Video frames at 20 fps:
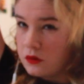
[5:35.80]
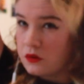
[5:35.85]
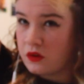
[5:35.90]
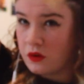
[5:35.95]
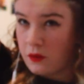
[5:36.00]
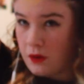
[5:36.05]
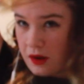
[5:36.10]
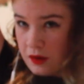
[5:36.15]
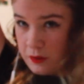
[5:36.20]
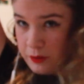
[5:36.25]

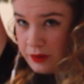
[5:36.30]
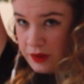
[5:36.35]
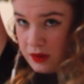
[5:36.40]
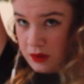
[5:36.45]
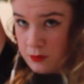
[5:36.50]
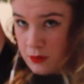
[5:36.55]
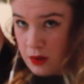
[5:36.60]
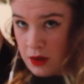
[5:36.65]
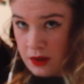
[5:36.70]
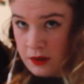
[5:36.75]
So I'll
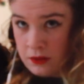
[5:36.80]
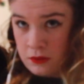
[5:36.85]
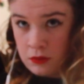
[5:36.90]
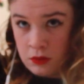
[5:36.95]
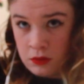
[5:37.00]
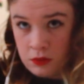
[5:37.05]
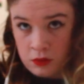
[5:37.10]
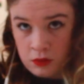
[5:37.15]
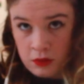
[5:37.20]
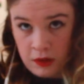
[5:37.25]
pin mine
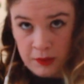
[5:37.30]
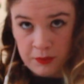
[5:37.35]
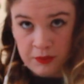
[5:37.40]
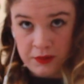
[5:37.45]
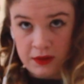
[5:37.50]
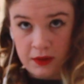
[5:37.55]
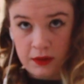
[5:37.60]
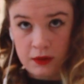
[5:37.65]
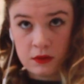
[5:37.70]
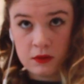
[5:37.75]
up
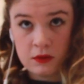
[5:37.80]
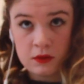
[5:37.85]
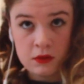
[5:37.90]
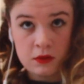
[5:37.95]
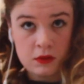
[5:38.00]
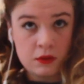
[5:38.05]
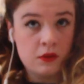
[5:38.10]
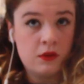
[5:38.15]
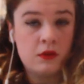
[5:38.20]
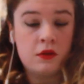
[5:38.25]
here.
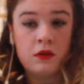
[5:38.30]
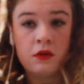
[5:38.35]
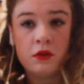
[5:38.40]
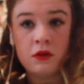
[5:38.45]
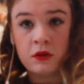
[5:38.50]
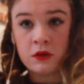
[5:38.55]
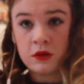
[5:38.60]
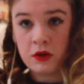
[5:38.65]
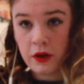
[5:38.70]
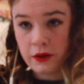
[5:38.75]

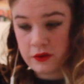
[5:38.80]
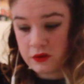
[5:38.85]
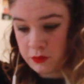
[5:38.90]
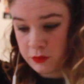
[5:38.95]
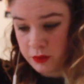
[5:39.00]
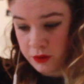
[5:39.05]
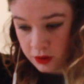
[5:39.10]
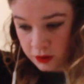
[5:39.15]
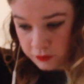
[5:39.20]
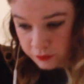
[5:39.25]
Look nice
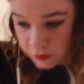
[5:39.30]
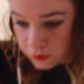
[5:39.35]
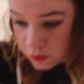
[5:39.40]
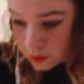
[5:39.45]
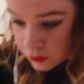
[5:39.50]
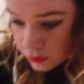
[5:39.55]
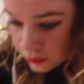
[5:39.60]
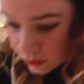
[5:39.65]
and beautiful.